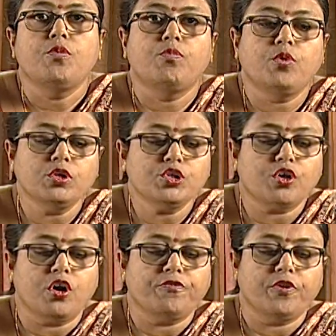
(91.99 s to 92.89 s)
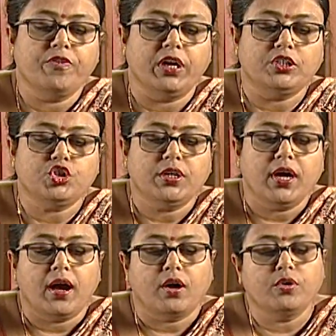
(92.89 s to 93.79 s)
most of which
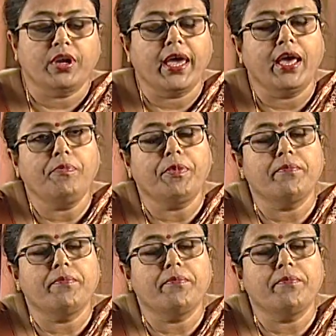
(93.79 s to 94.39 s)
could help